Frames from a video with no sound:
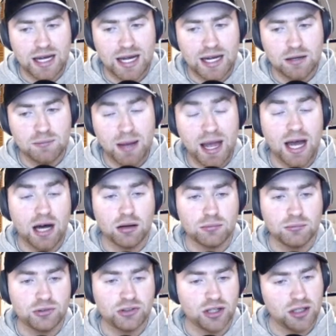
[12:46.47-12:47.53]
Power.
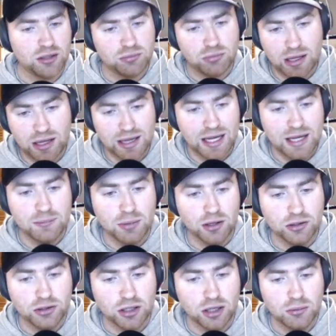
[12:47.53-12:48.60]
So whether they
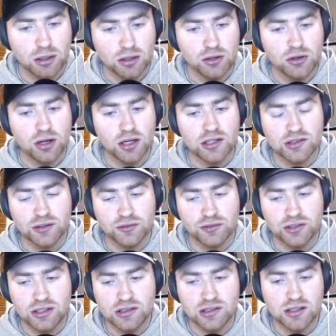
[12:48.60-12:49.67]
both go well or not is
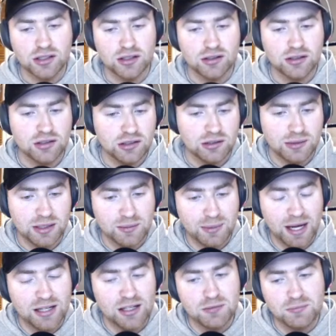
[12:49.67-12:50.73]
obviously to be
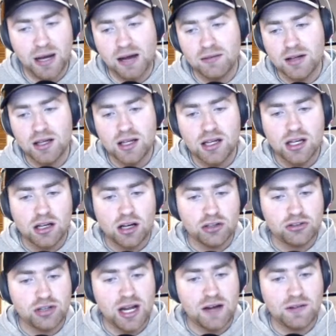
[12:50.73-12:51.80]
debated, but I
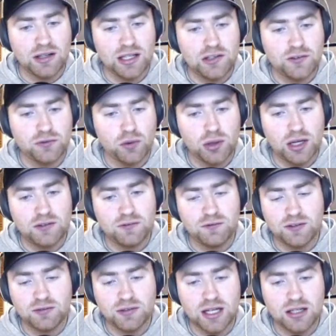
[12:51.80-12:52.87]
should have at least 14,
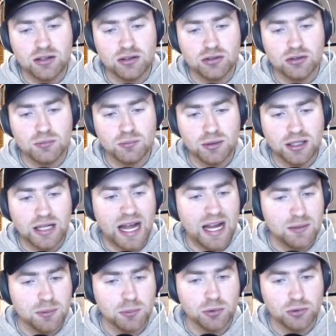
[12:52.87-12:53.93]
15
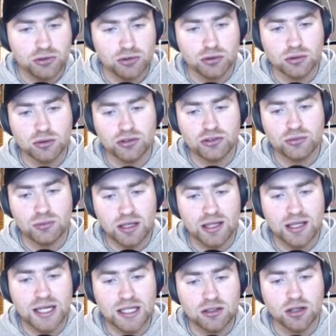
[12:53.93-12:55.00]
capable scorers. Whether
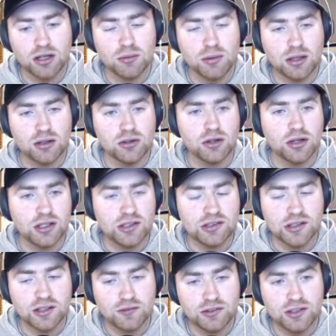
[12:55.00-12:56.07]
they go well or not is
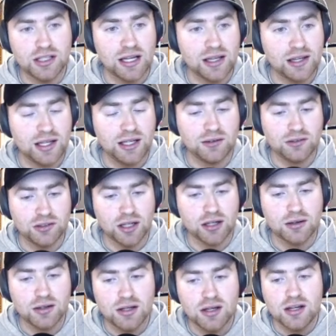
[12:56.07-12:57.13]
obviously another thing. So,
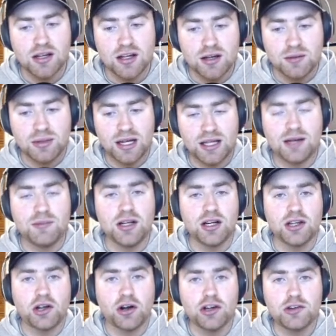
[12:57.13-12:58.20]
but yeah, let me know in
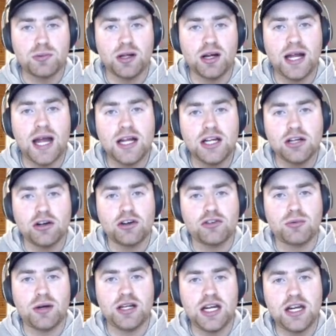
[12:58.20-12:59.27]
the comments below how you guys
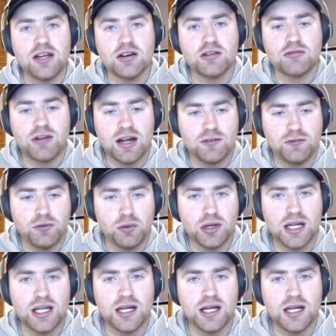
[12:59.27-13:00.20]
went in round 14.